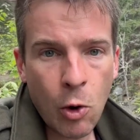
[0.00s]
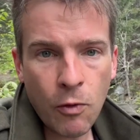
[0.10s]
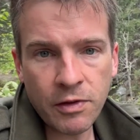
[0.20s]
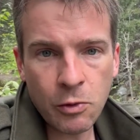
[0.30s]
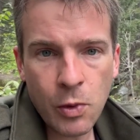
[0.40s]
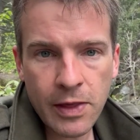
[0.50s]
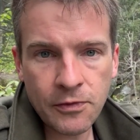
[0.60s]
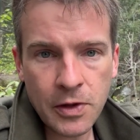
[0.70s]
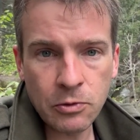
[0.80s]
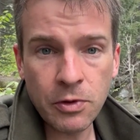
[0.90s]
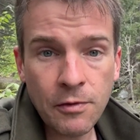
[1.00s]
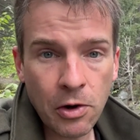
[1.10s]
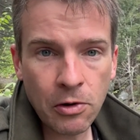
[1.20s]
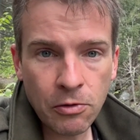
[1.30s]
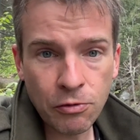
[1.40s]
over the Westfield
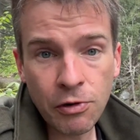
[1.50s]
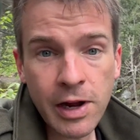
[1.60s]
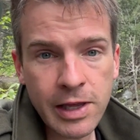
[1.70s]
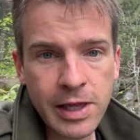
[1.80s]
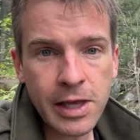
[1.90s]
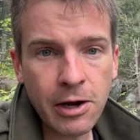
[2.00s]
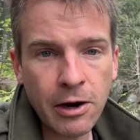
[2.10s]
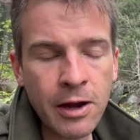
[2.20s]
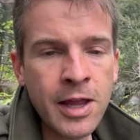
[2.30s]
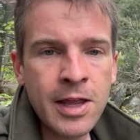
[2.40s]
River right here.